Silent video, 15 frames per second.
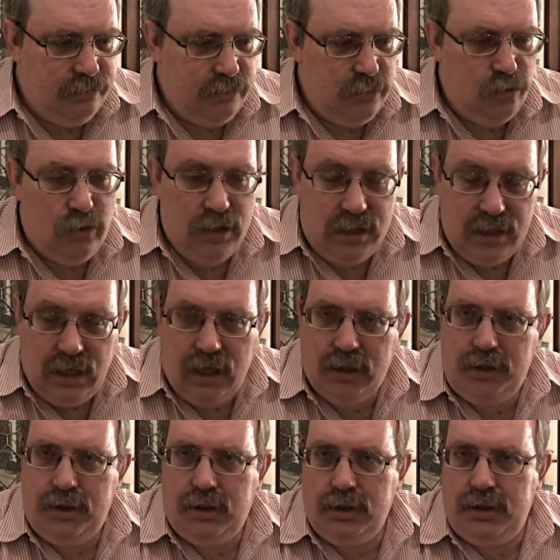Orthodox
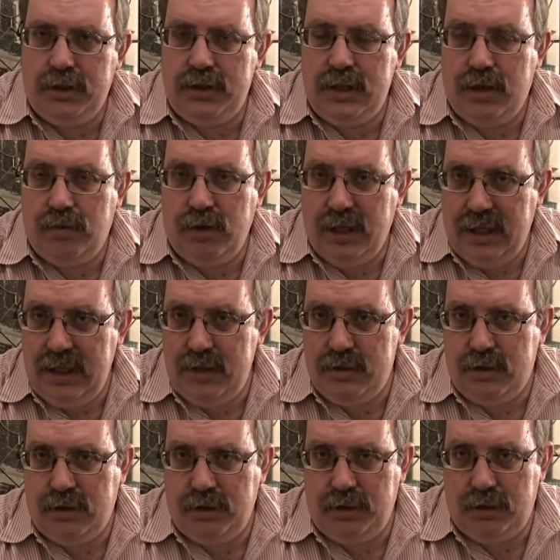churches that were the
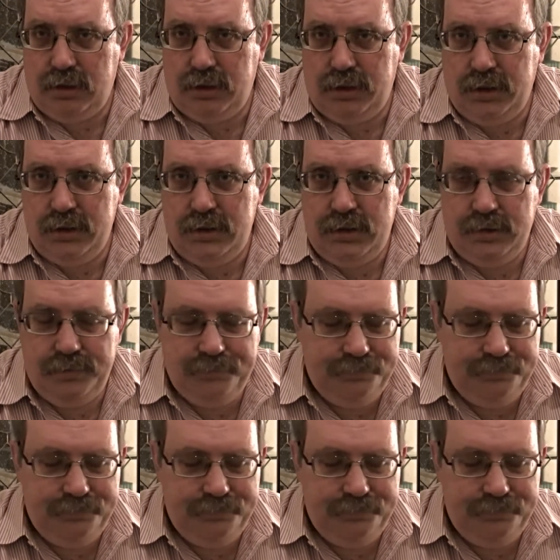Eastern churches.